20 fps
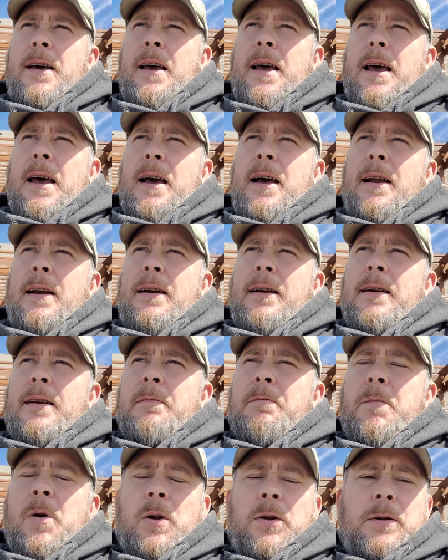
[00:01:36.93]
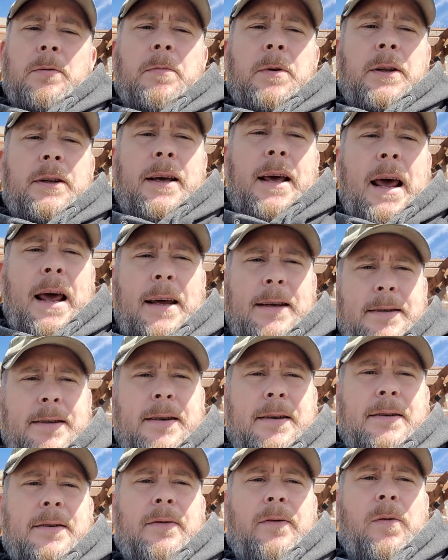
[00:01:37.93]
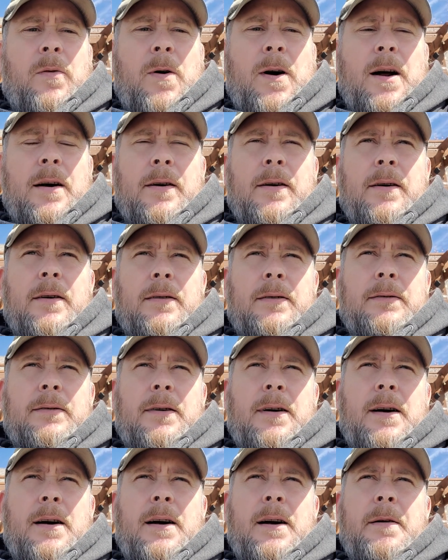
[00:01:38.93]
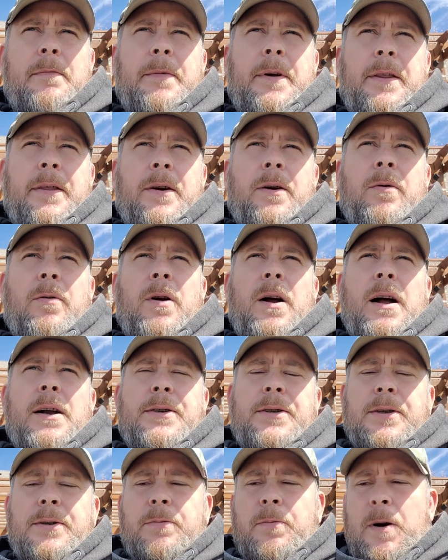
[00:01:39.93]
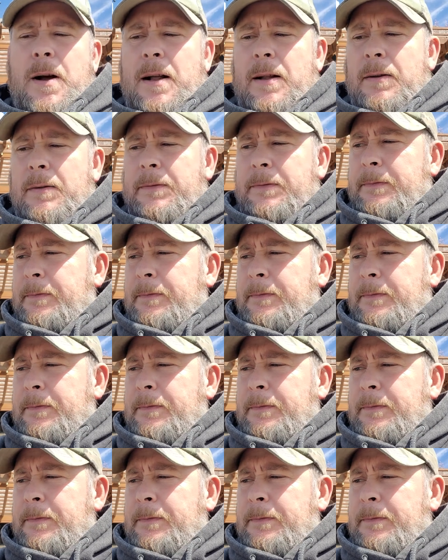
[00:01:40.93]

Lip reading: and multiple cases of water in the garage as well.